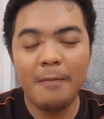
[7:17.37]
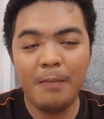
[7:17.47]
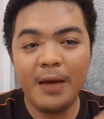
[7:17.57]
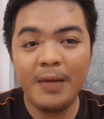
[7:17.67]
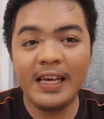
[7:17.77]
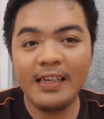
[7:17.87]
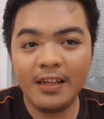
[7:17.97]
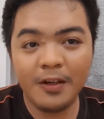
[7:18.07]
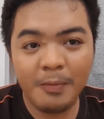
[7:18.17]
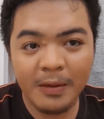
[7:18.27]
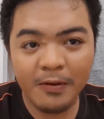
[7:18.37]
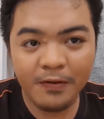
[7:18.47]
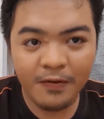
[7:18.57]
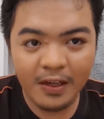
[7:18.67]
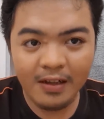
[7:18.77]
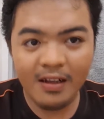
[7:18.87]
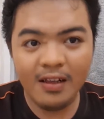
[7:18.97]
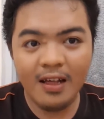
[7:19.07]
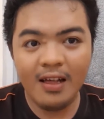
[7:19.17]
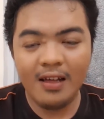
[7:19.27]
by making other people feel